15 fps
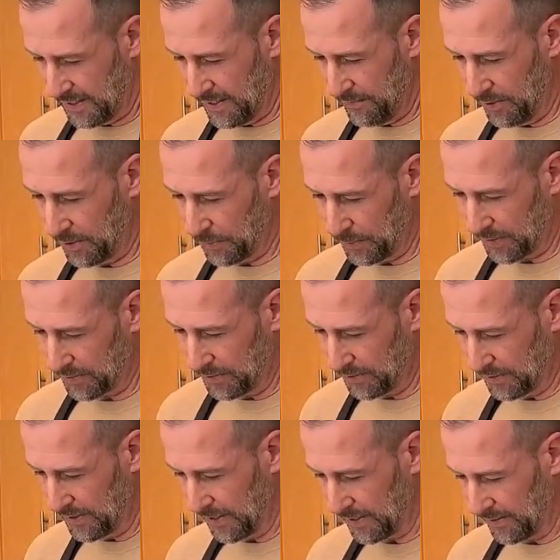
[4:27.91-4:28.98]
give it a quick
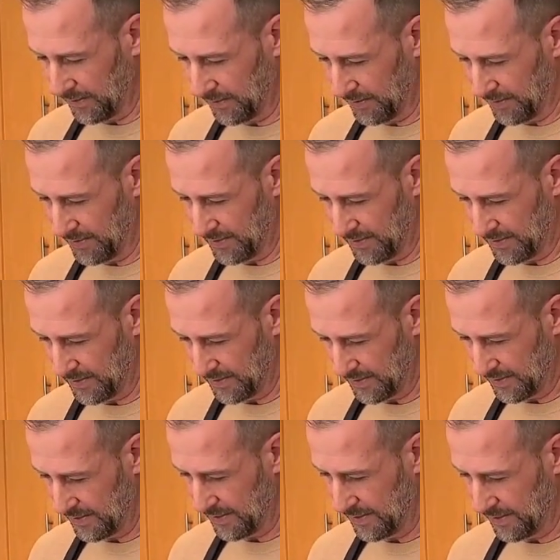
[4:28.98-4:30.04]
little dice.
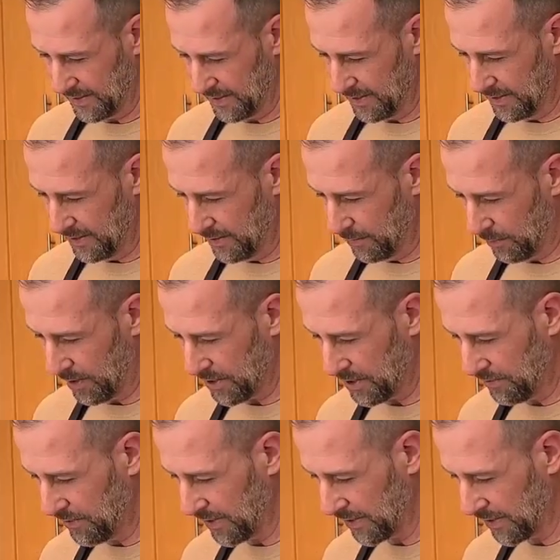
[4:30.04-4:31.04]
Watch your